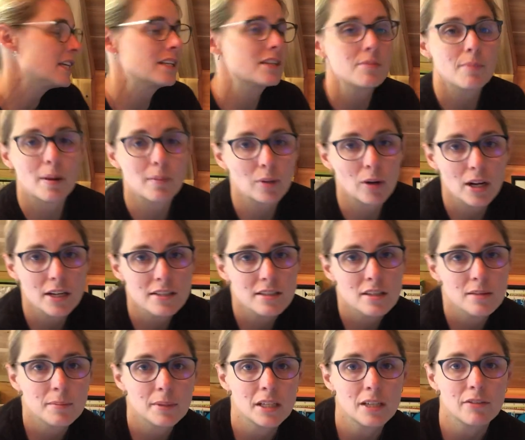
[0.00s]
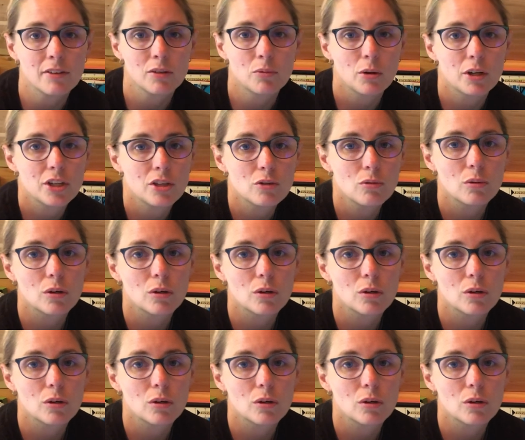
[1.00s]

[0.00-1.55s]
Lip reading: need to memorize them even when you